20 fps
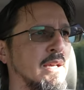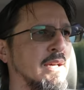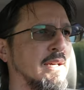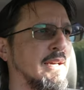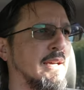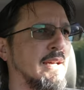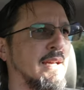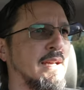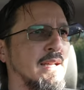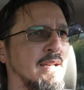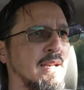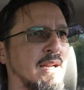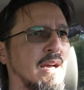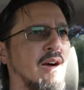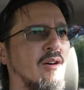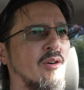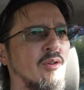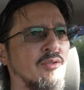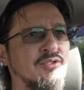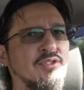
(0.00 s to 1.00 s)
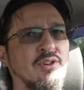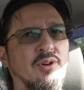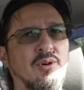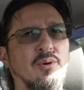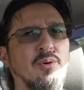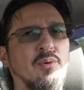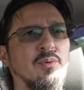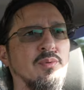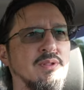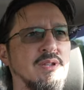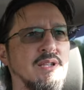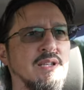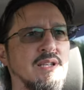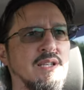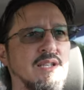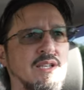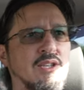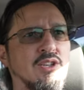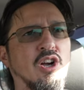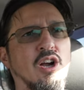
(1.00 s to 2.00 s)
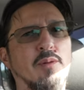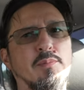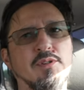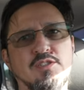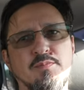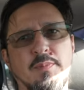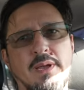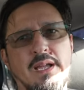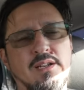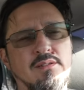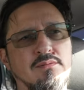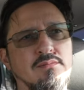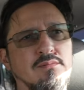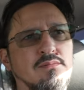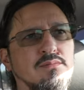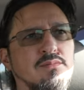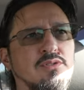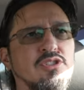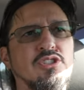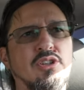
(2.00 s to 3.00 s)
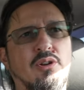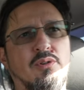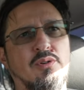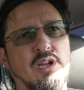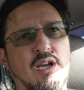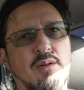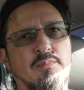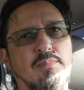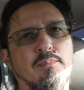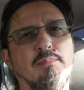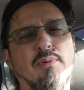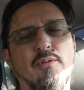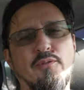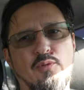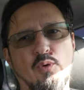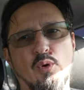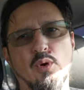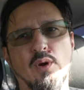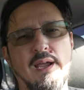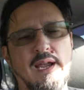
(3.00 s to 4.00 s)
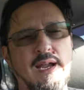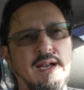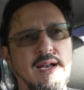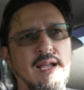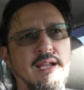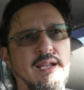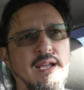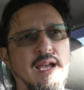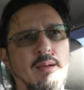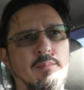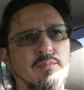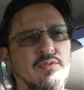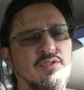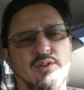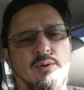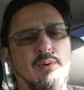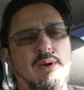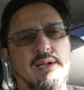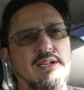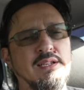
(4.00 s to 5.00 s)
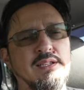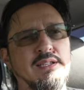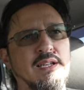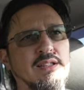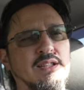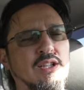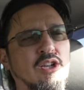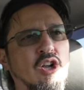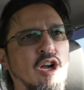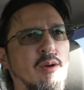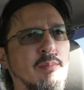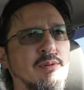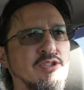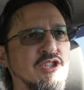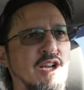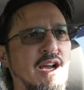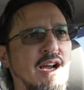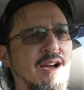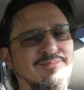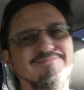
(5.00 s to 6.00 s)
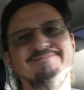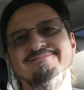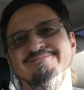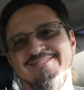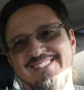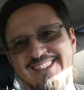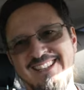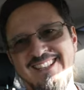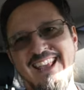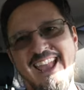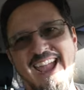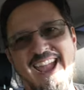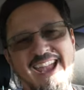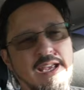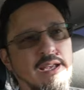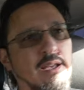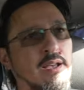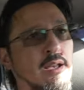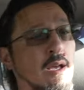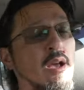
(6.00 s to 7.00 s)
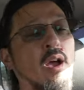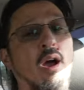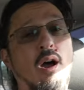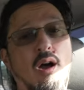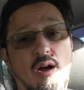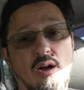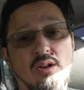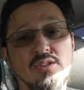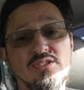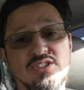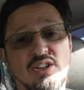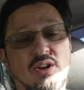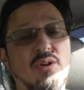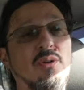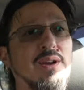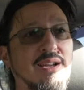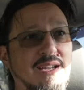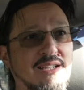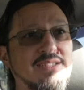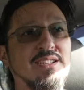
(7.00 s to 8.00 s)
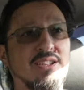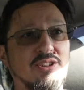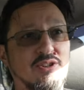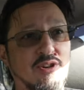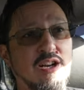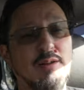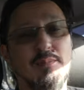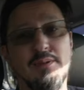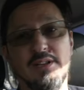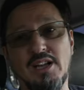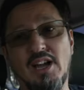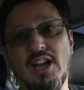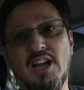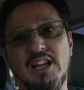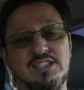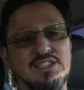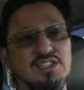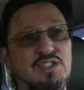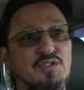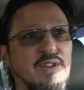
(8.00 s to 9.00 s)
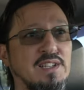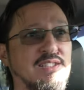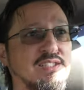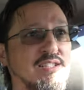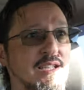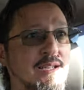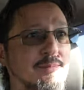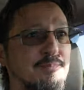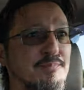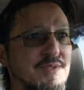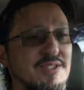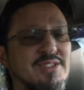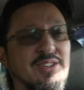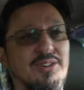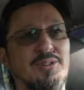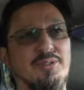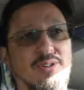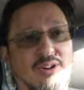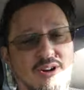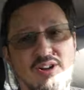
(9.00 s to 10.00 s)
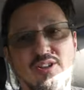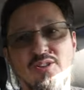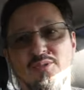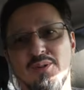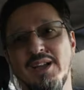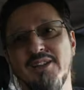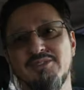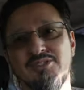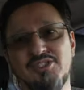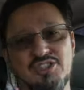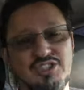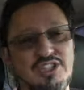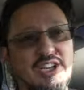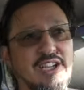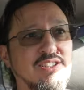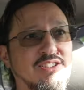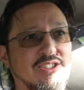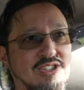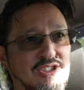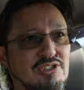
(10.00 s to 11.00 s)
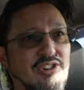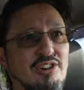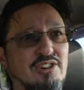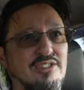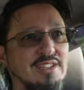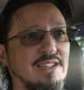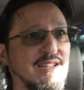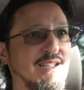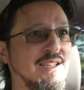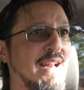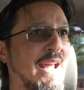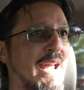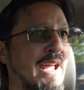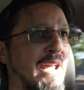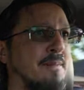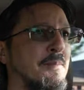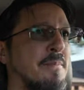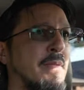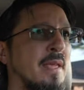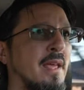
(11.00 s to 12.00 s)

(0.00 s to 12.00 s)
And also, the garbage men showed up before 8 a.m., so I didn't get the garbage out. Yay. Also, it's incredibly hot and schwitzy, so all around shit start to the day.